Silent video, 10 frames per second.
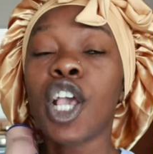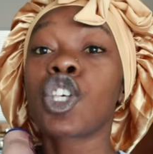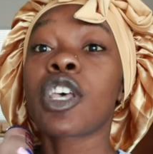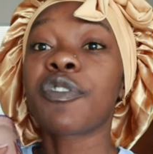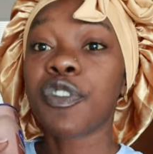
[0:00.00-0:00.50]

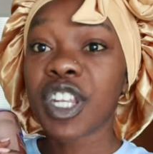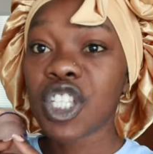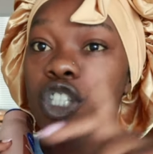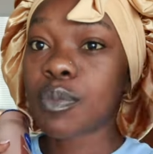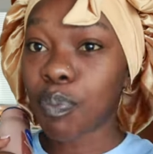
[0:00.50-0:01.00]
So I
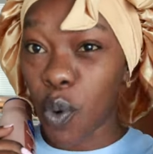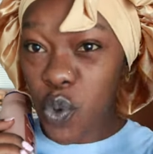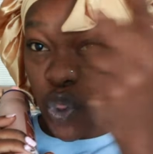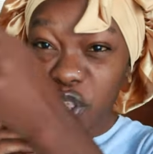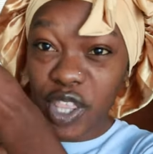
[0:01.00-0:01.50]
finished
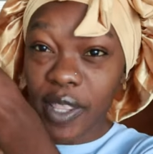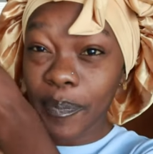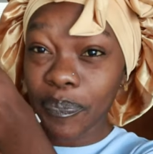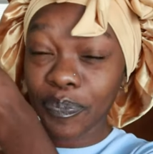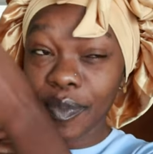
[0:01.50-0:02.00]
both
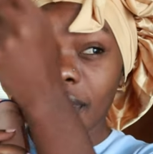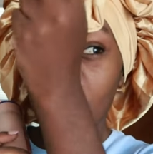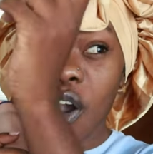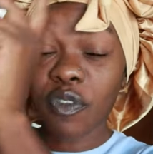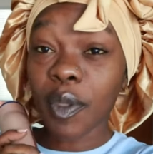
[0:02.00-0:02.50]

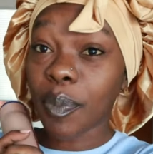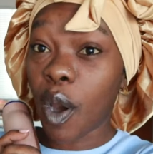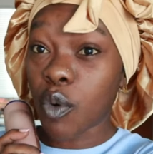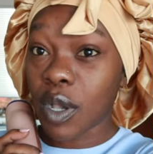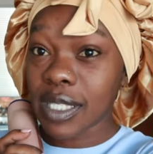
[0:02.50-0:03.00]
of the
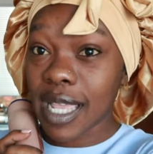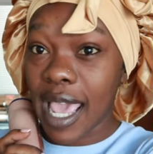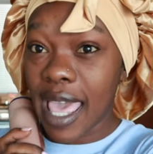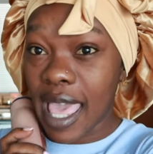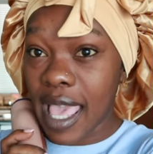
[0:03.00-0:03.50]
brown ones that
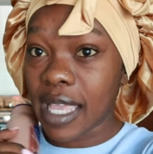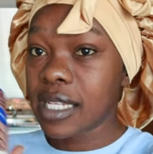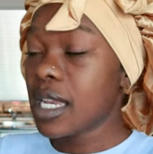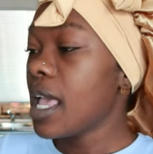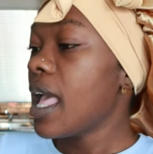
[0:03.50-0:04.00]
I
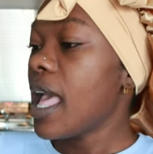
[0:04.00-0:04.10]
had.